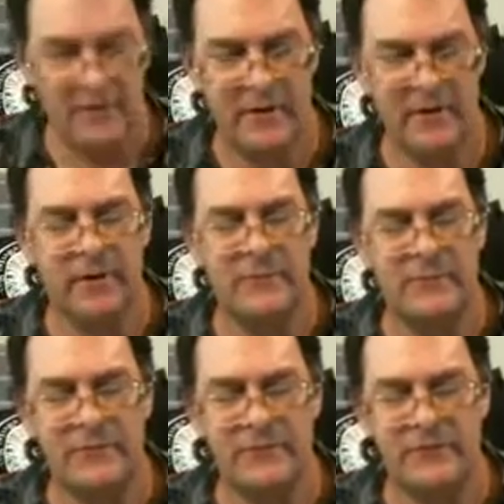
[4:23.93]
cut any
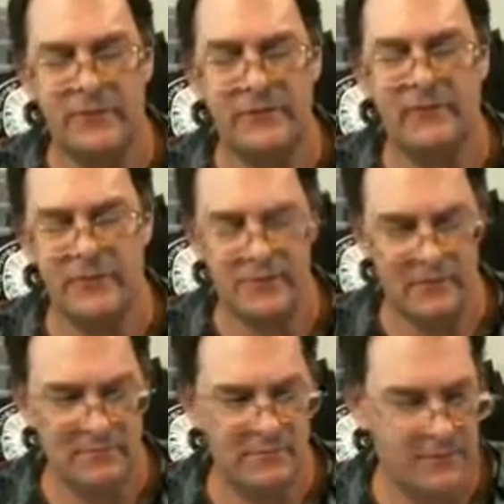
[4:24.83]
bills off. But, oh,
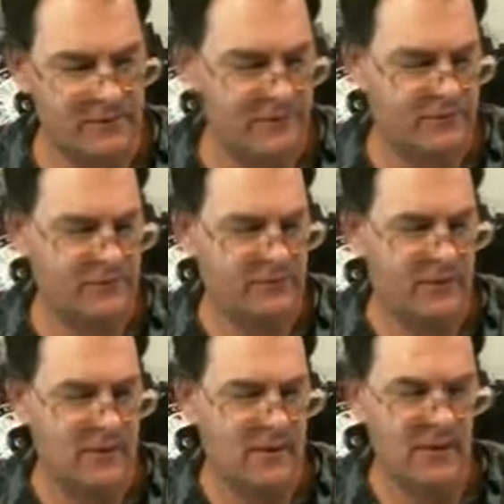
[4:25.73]
look at this.
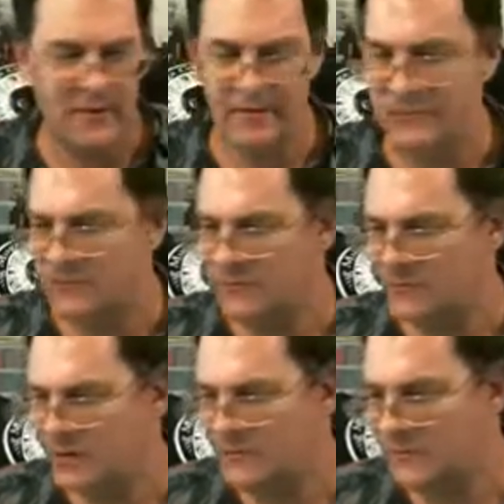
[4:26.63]
Here's a Notre
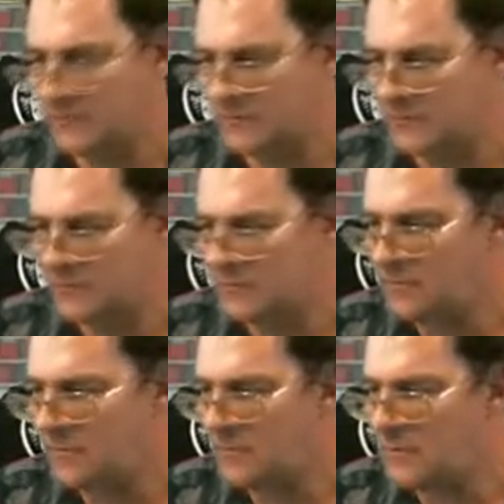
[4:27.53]
Dame Cathedral.
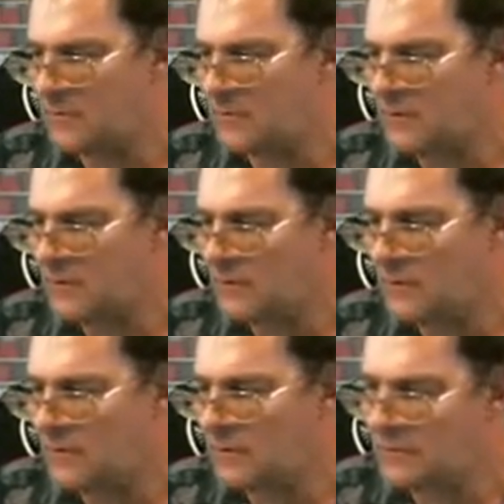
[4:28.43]

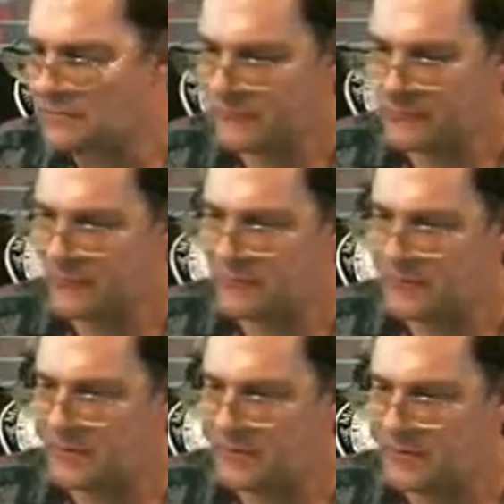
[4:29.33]
Is that a
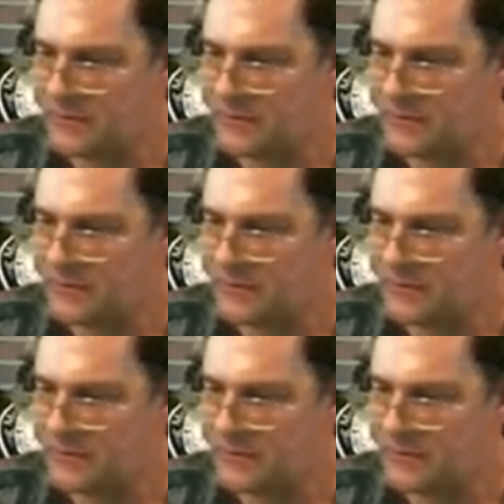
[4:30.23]
postcard? It